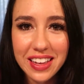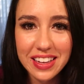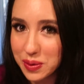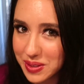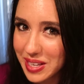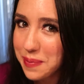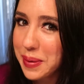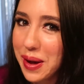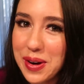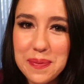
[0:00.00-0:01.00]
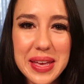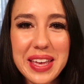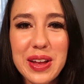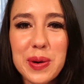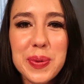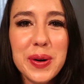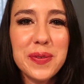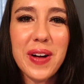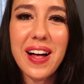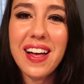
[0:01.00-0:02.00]
don't skimp out on making your
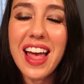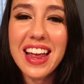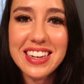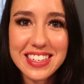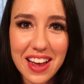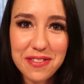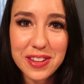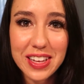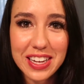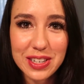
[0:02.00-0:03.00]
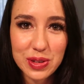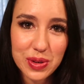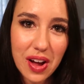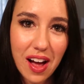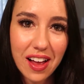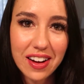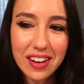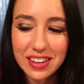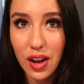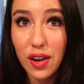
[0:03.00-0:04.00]
profile, and definitely do not
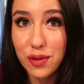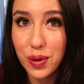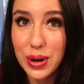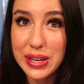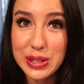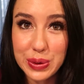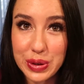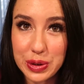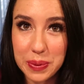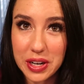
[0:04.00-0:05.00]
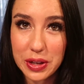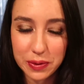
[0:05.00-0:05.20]
avoid doing your market